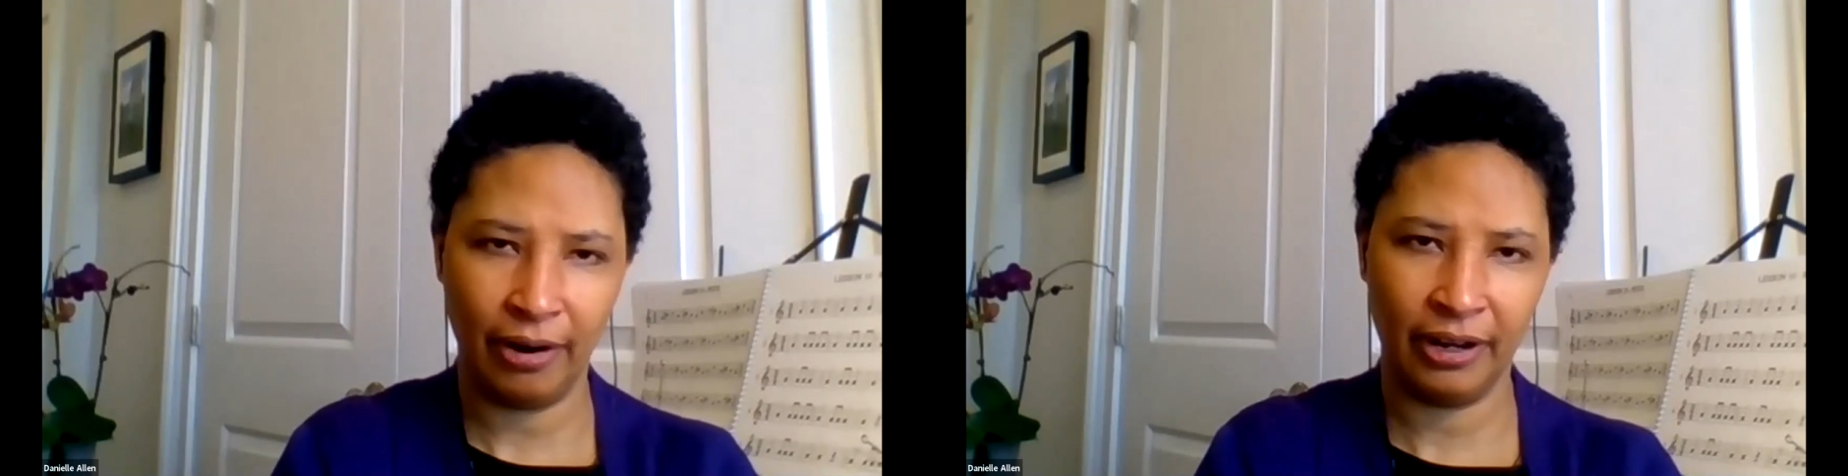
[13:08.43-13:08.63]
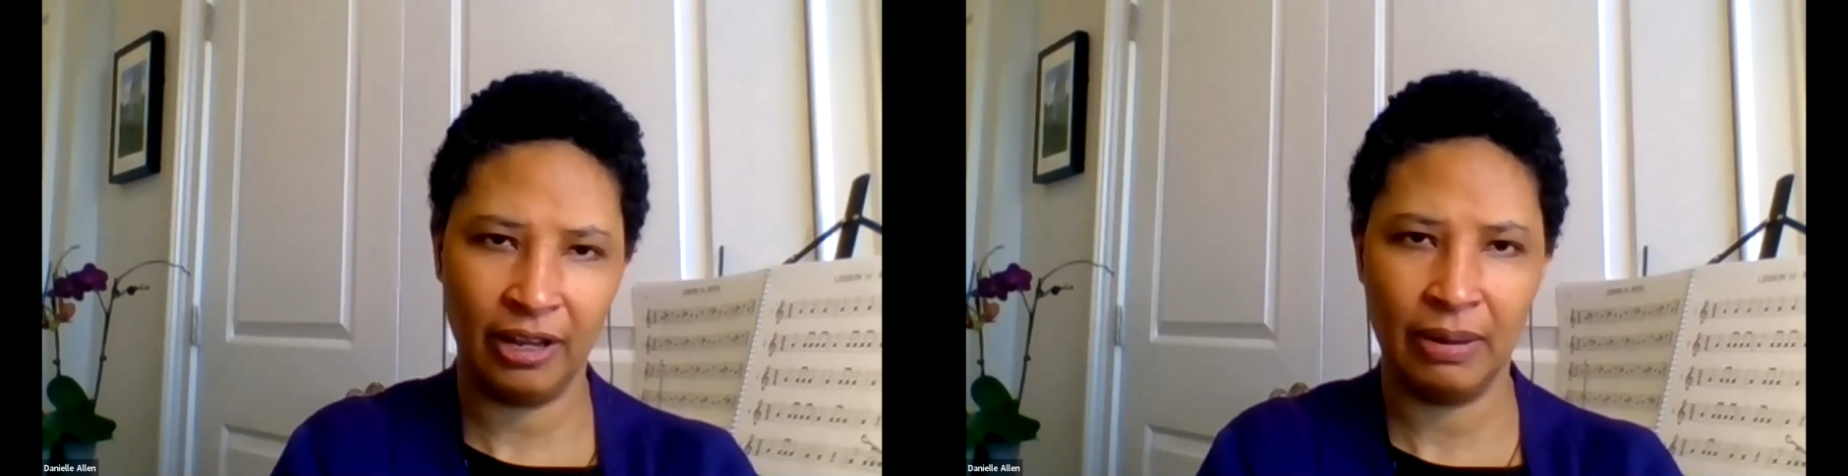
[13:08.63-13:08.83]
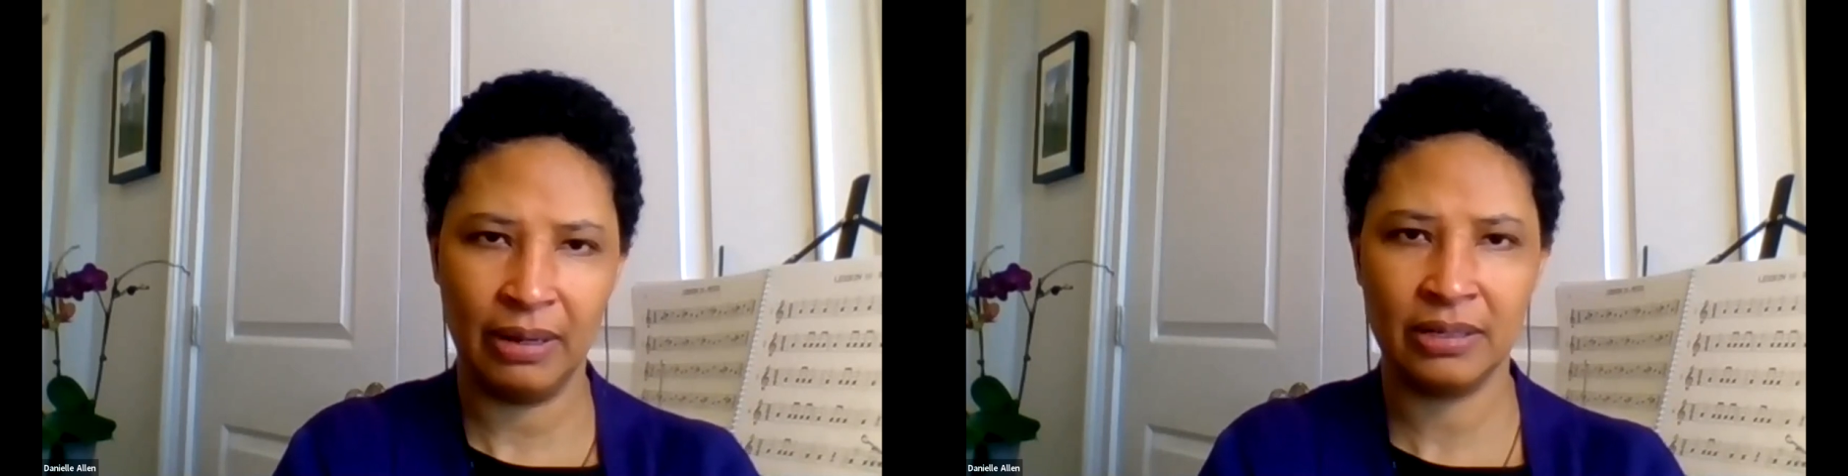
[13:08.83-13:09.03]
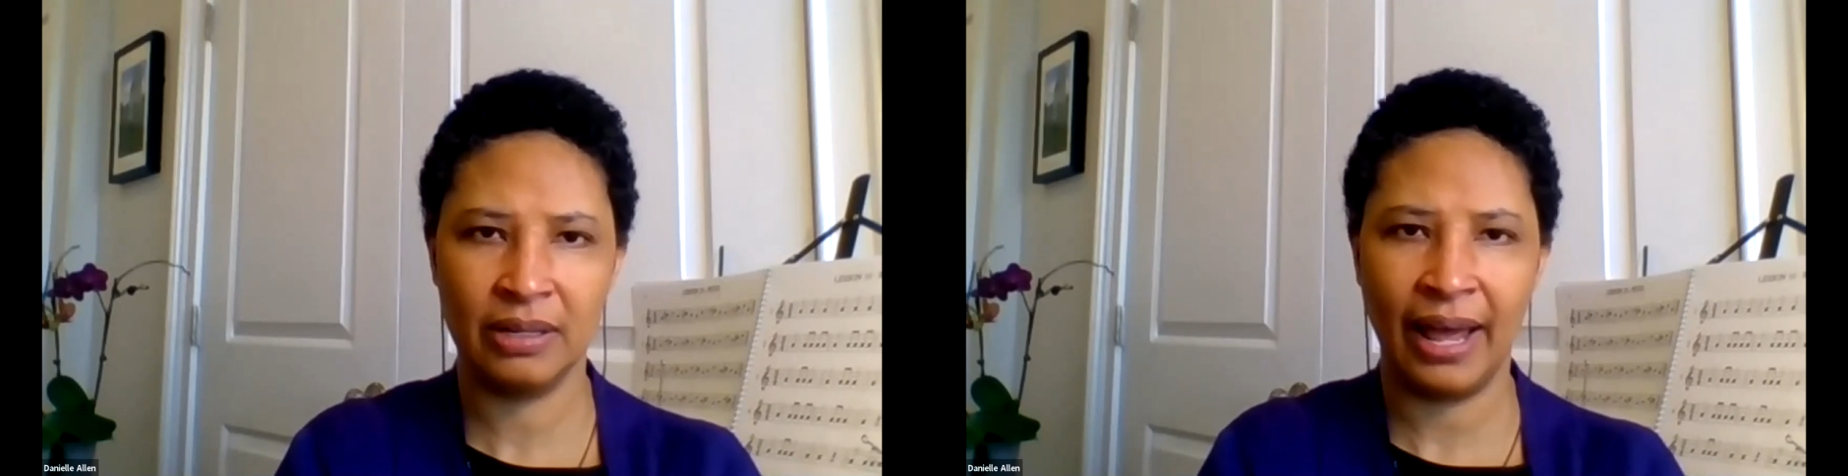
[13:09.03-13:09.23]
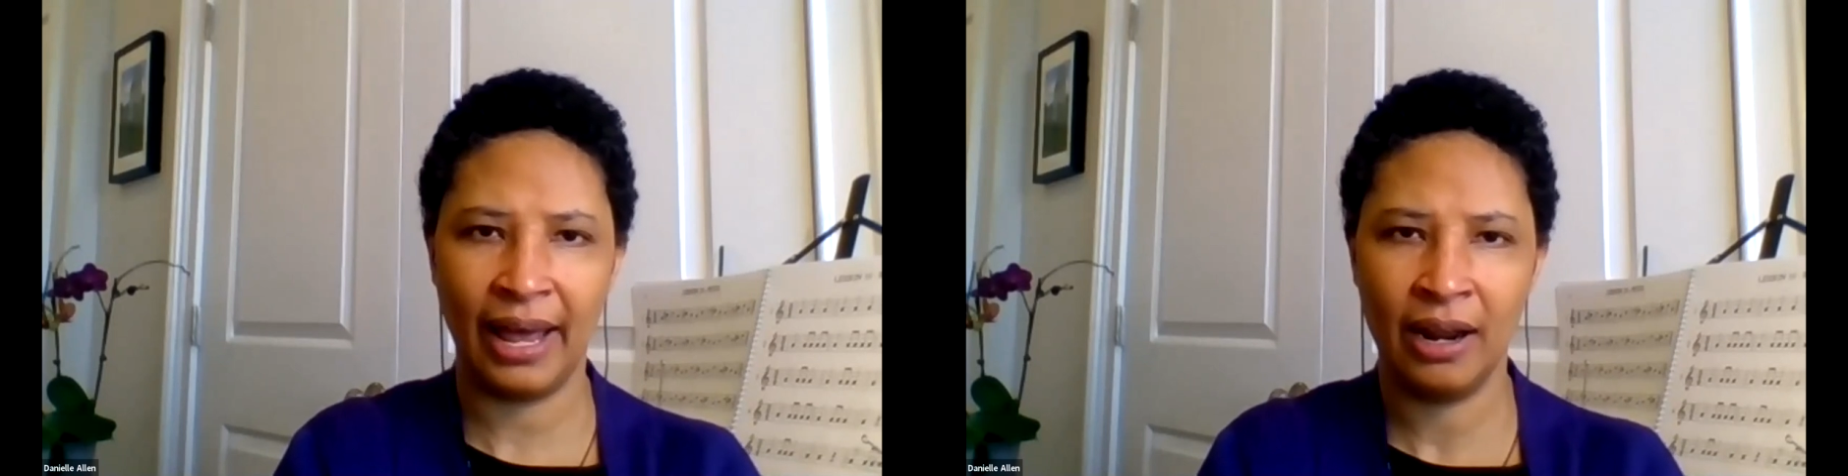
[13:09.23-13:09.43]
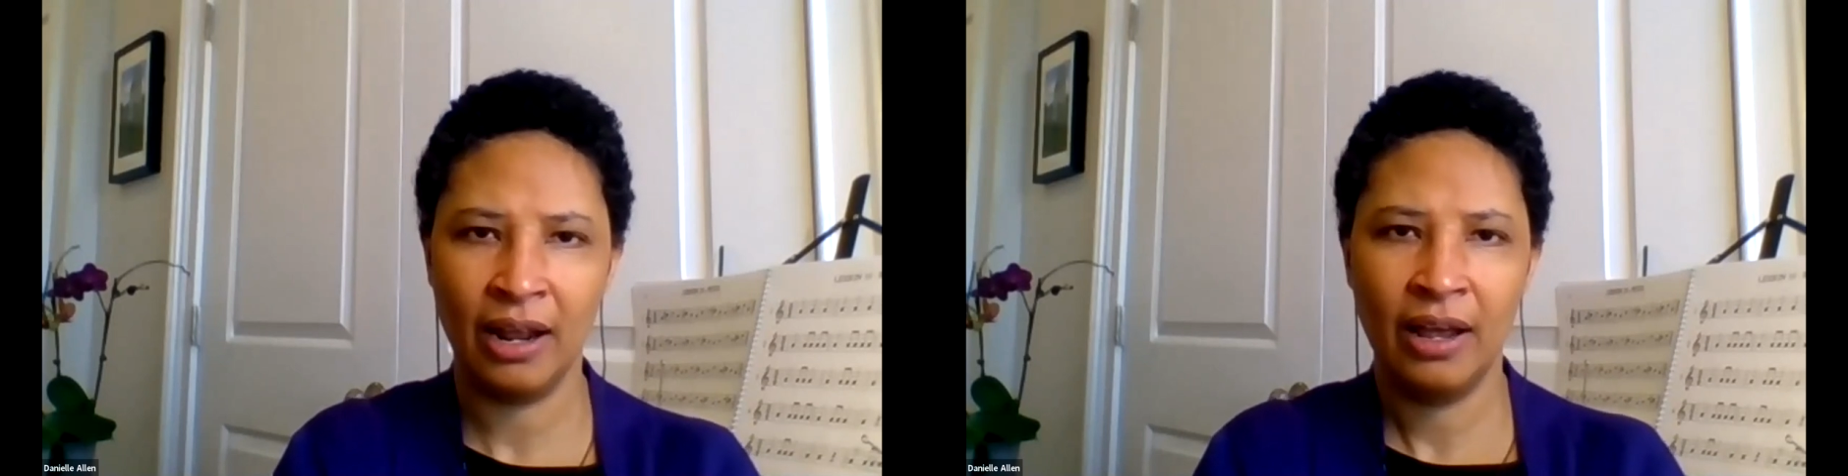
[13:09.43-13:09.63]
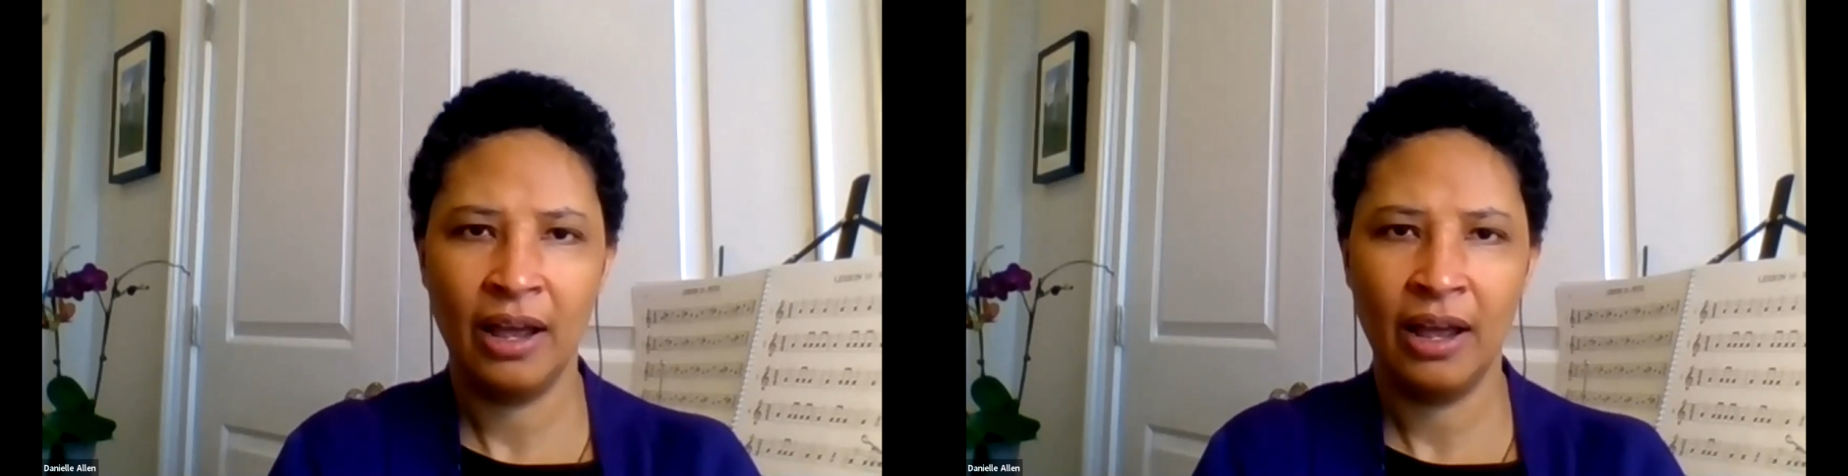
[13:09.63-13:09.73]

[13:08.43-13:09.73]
argument that,